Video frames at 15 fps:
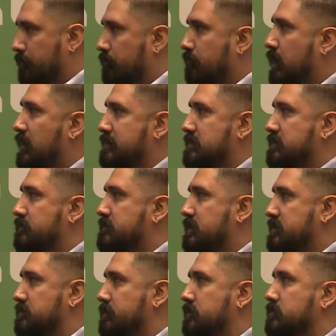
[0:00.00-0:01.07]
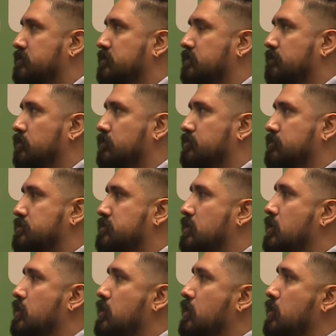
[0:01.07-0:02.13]
positive sentiment conversions?
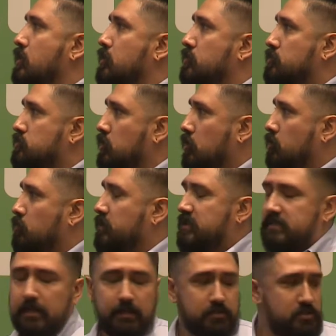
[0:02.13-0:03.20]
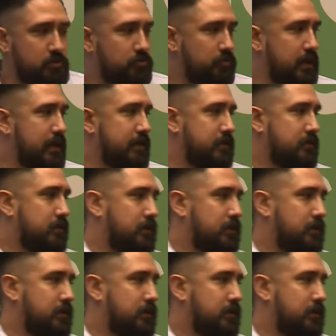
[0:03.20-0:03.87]
So we set out to create